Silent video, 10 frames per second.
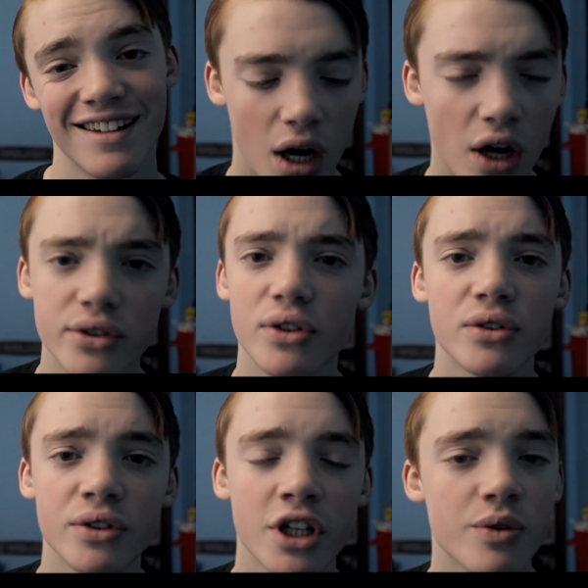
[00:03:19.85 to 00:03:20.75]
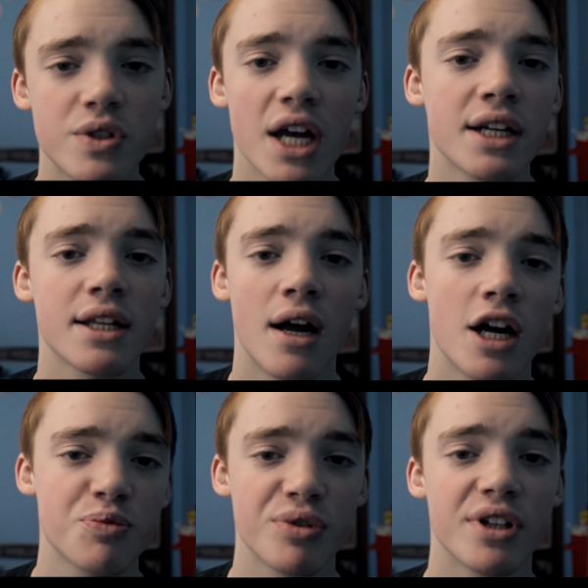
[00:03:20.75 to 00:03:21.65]
I also learned that he was taken to the
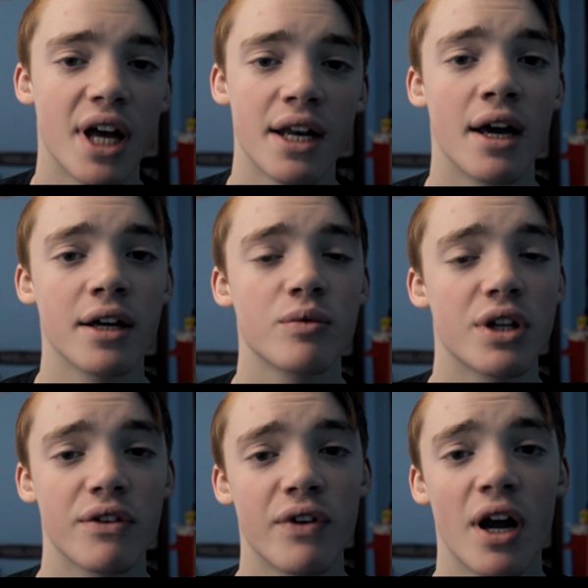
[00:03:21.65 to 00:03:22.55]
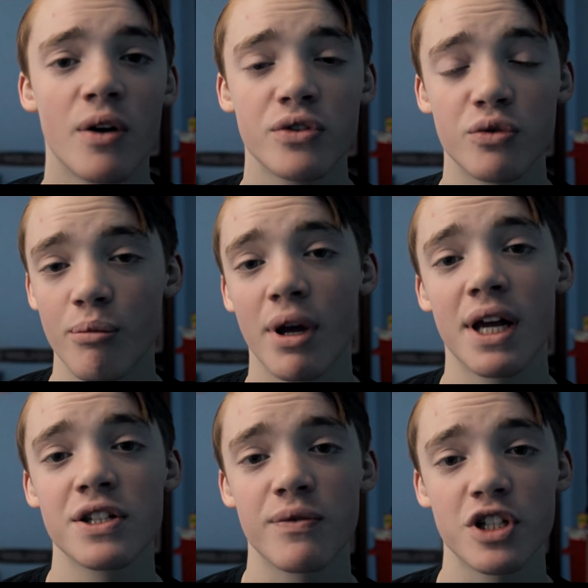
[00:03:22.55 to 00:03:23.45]
hospital that night where they found the
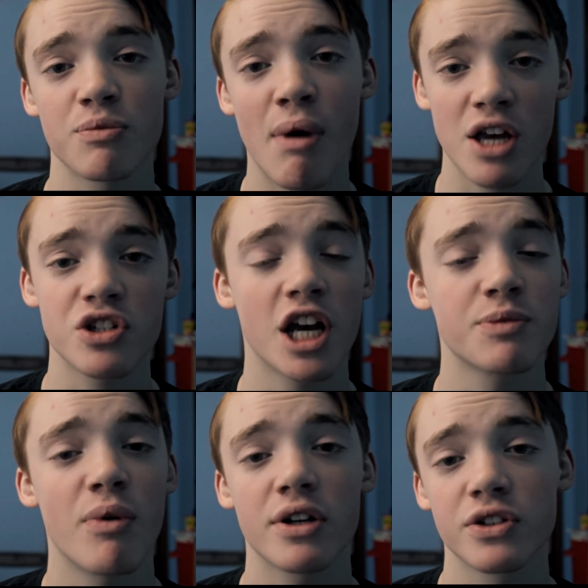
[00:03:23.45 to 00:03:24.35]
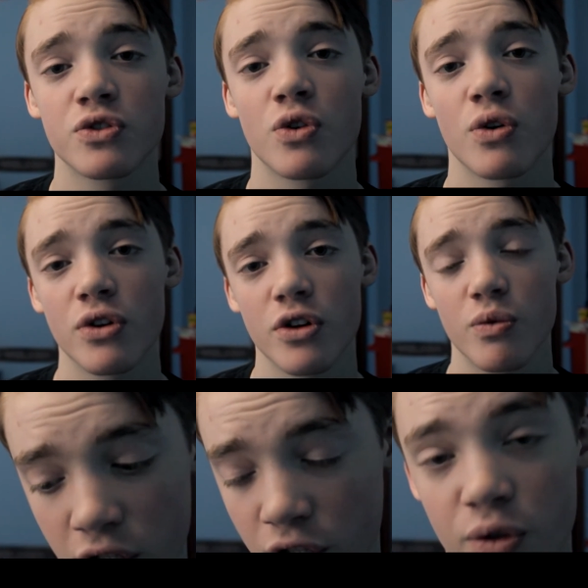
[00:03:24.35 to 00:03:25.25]
remains of a smashed Xbox controller,
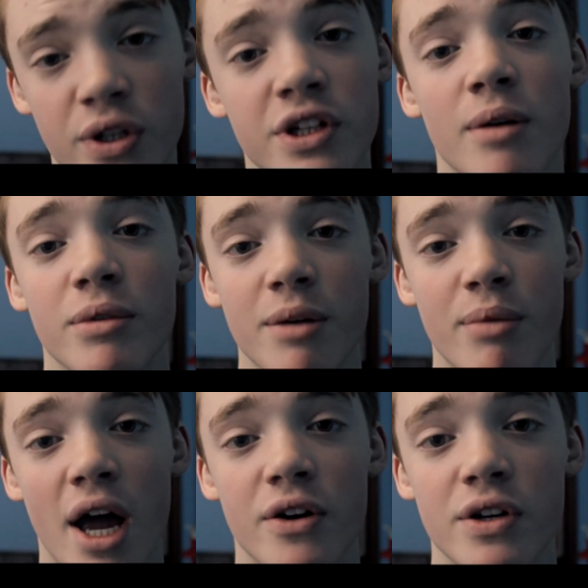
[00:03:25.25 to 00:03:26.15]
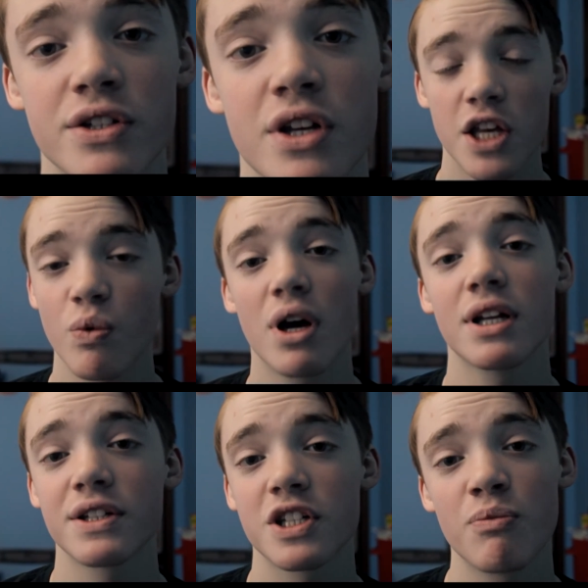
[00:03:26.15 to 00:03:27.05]
including AA batteries, as well
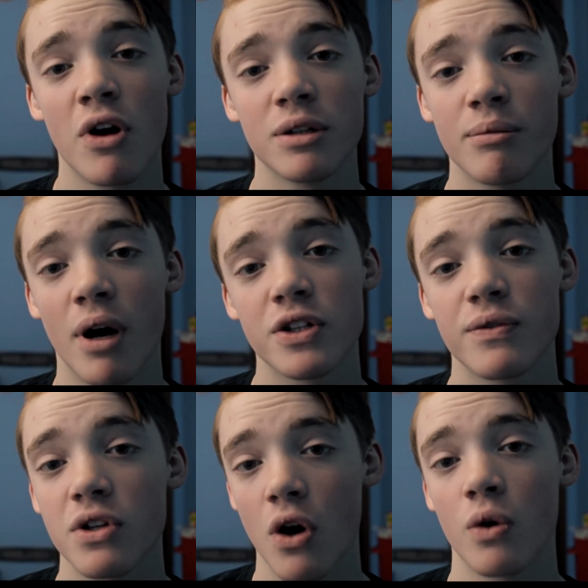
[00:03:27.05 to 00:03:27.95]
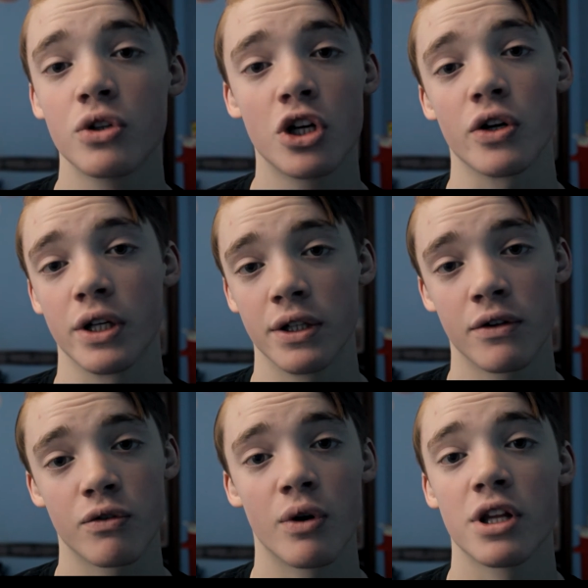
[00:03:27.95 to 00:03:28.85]
as a small amount of his own urine
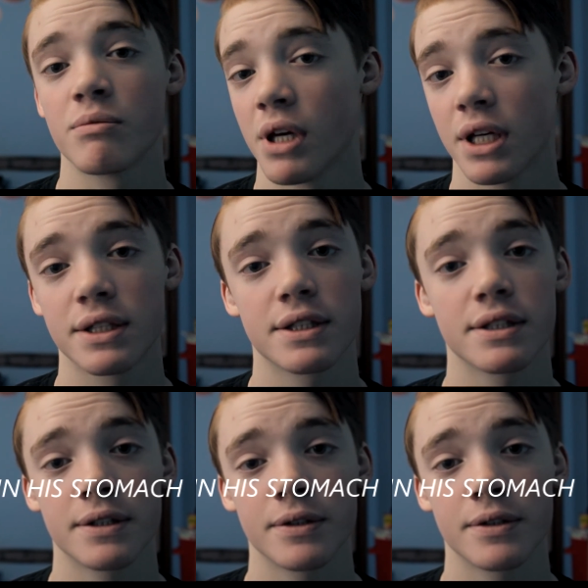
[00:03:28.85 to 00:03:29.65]
thrown in the mix.